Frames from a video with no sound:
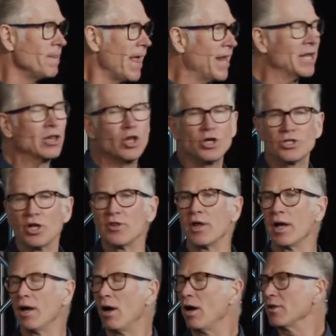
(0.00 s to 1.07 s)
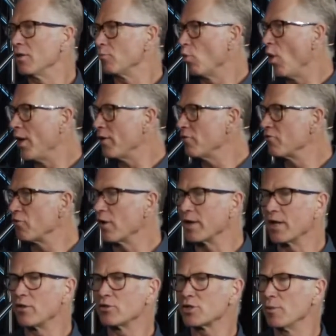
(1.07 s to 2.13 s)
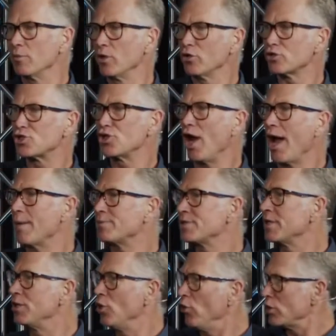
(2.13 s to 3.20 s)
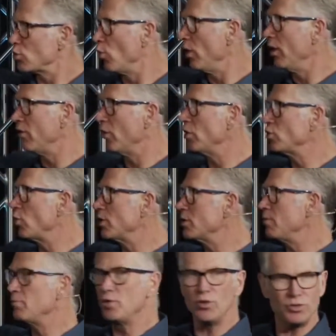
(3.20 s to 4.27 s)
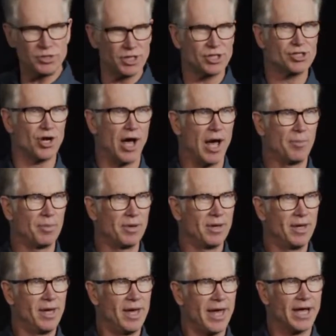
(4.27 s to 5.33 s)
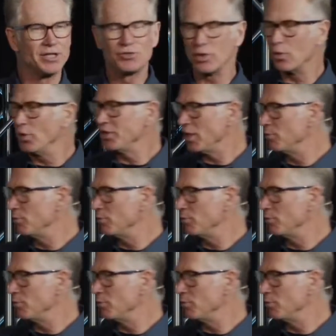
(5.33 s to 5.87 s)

And he looked on the waterfront, and there's some little shops, and he noticed one of those was a music shop. And so he went to the